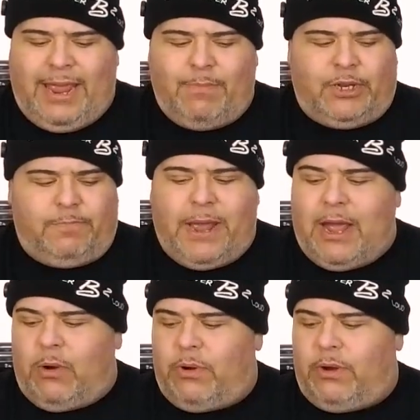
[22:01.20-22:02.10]
that much
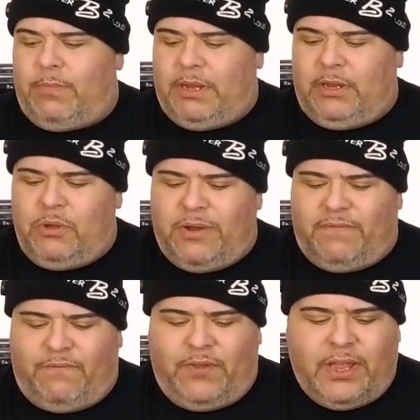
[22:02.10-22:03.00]
power. I mean,
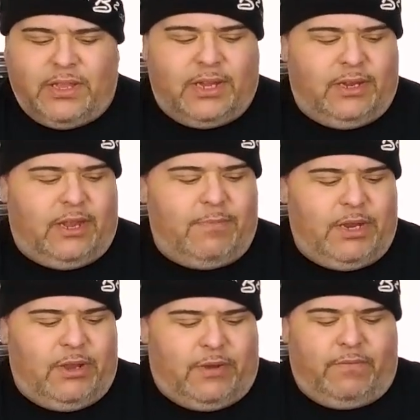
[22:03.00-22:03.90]
you could feel it.
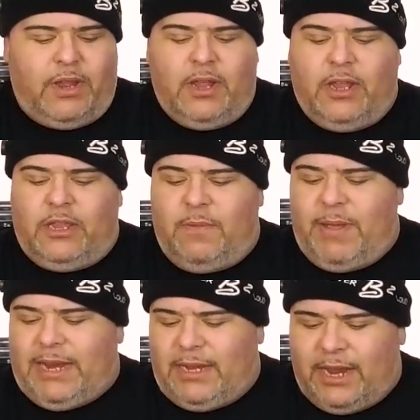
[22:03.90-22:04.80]
I mean,
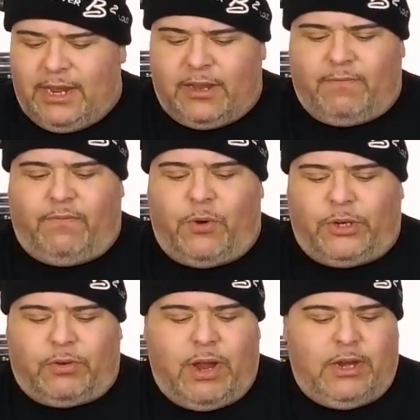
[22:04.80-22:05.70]
the magnetic
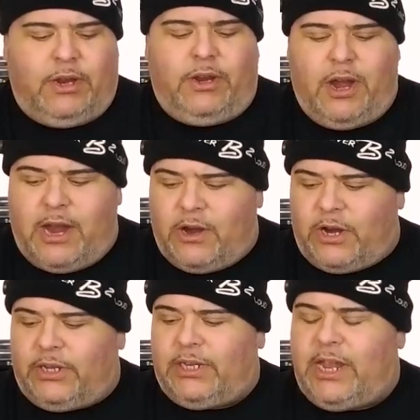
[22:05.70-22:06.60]
force around there, your
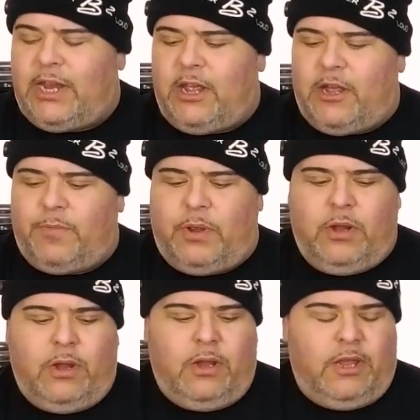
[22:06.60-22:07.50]
hair can stand
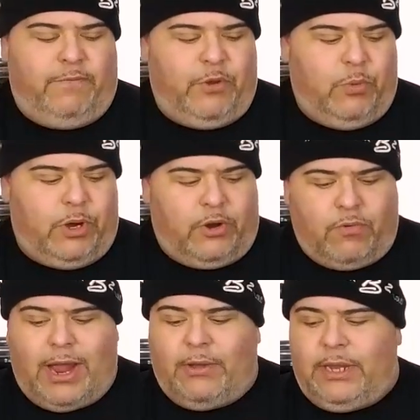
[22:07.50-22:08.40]
up if you were
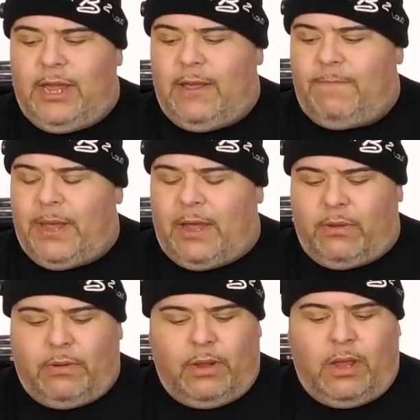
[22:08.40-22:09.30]
to ground the amp
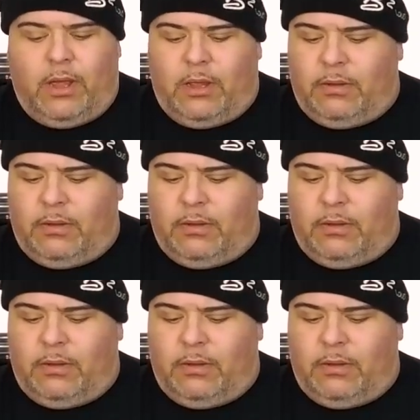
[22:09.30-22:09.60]
out.